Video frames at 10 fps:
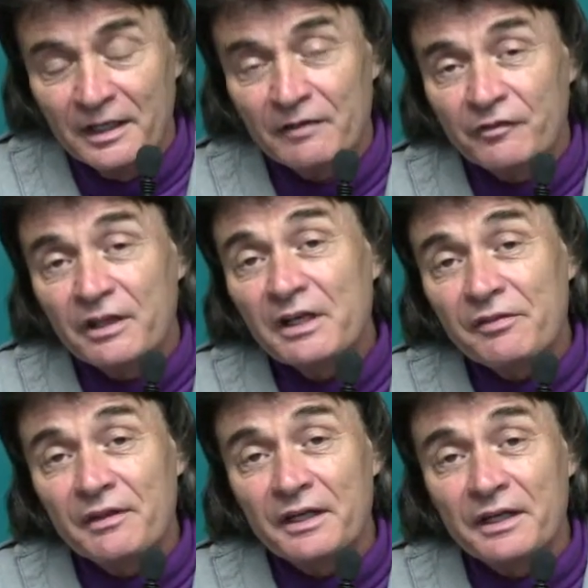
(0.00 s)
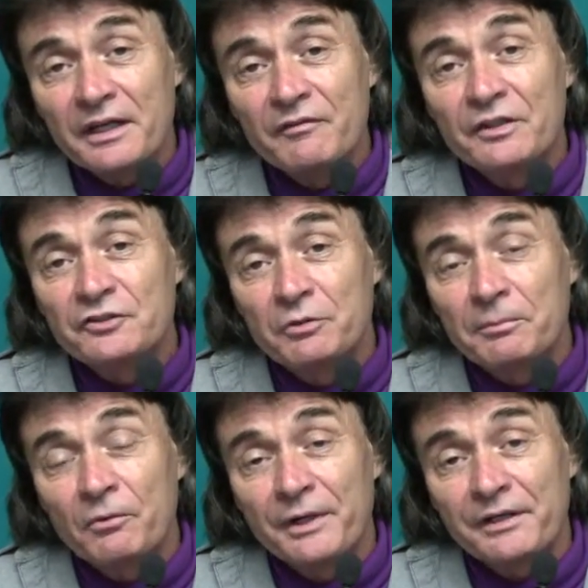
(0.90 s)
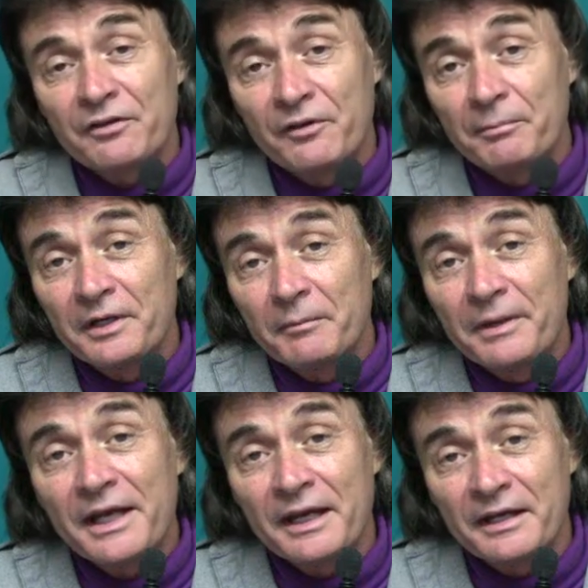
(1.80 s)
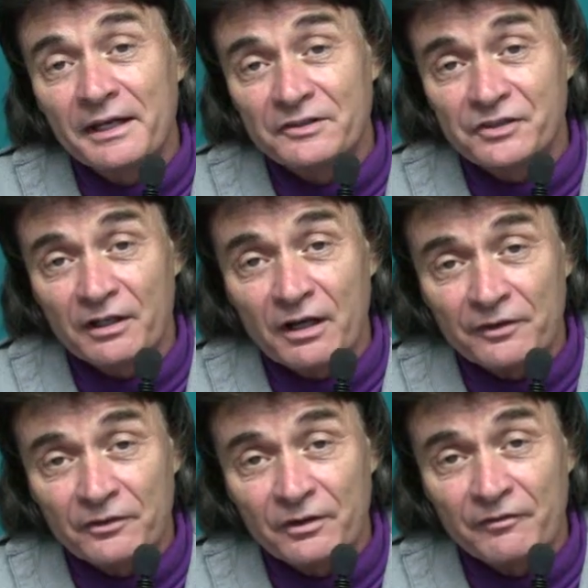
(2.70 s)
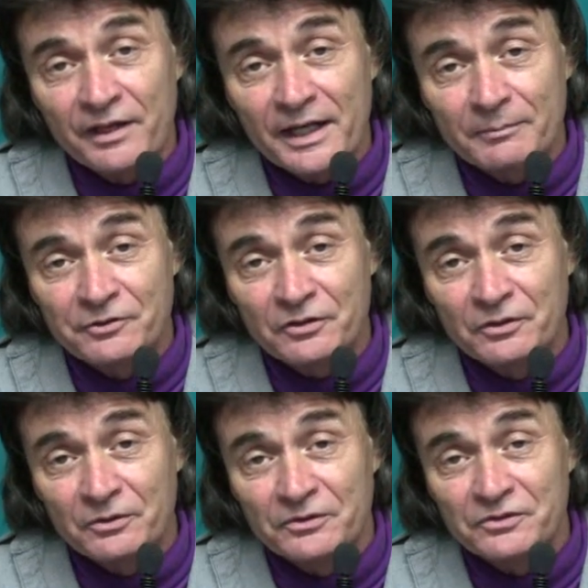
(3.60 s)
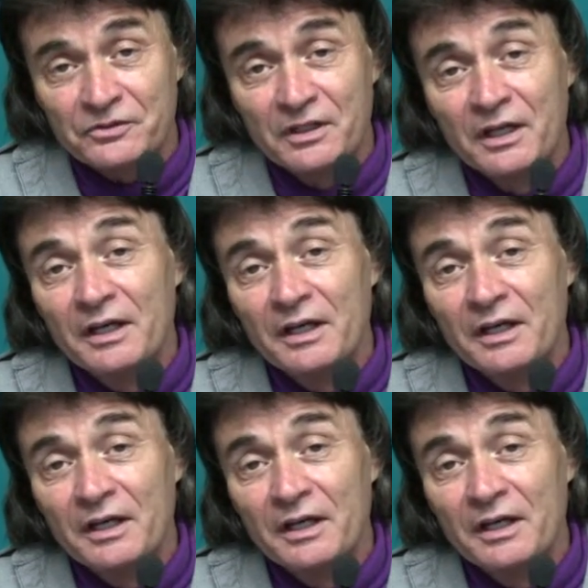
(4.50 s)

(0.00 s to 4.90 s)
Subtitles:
If anything, evidence would point to the Big Bang as the author of the absolutes,